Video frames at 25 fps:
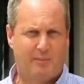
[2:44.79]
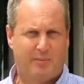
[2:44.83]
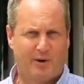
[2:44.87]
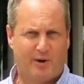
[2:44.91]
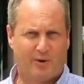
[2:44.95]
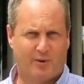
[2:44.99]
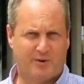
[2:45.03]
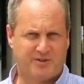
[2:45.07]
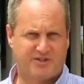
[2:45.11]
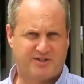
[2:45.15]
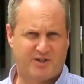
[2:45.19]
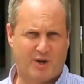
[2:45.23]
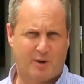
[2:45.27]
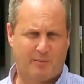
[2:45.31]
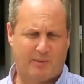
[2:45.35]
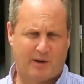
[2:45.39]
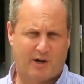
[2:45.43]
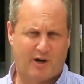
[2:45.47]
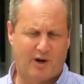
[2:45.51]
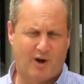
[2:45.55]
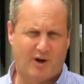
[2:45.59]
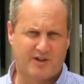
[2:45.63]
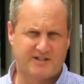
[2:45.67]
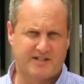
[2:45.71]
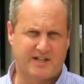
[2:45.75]
but also
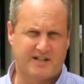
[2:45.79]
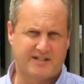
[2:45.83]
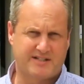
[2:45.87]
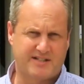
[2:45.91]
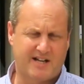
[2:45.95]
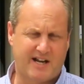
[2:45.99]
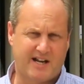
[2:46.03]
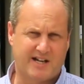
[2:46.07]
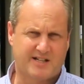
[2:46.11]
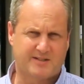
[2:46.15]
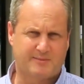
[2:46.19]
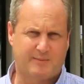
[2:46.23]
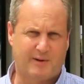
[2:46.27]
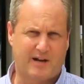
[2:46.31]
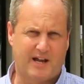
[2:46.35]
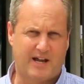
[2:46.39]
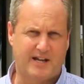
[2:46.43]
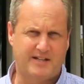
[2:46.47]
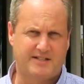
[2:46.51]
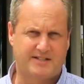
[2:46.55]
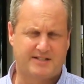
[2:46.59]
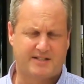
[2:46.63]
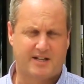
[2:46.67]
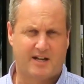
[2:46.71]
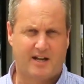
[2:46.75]
because it takes
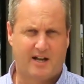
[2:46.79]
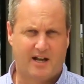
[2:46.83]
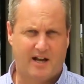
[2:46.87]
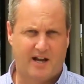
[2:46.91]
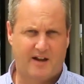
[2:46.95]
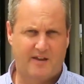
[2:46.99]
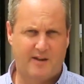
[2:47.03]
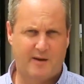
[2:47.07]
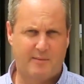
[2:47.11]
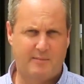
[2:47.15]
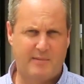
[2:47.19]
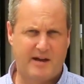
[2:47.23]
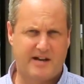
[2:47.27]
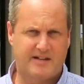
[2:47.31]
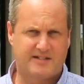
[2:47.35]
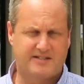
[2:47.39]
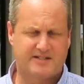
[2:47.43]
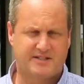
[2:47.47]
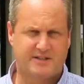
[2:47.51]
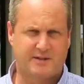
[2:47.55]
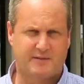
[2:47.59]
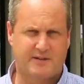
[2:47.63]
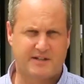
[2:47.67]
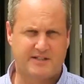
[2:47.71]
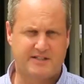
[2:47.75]
place in the
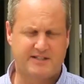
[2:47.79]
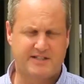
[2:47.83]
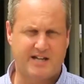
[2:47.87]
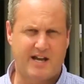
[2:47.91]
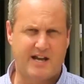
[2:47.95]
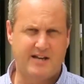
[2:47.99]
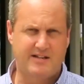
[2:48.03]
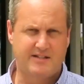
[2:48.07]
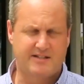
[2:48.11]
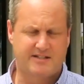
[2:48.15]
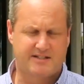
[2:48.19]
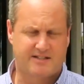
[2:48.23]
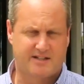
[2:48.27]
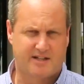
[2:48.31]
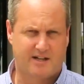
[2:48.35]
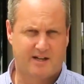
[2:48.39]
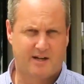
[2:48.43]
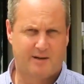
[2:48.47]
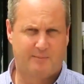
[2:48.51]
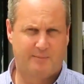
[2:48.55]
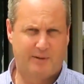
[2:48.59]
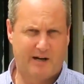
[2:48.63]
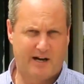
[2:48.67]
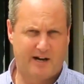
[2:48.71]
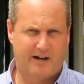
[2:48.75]
midst of a tense
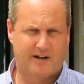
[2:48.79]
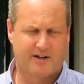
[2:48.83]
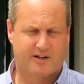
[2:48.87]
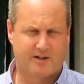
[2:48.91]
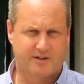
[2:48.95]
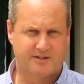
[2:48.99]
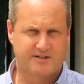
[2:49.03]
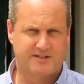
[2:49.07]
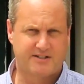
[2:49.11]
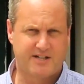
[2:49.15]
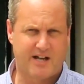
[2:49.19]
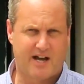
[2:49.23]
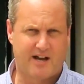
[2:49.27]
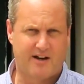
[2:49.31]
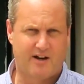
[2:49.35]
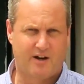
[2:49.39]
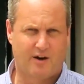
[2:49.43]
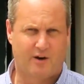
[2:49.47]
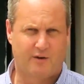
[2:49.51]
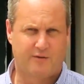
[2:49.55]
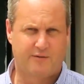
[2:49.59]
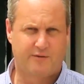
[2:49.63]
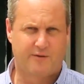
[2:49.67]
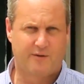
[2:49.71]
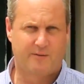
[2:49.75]
political
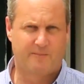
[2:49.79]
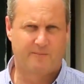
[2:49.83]
standoff.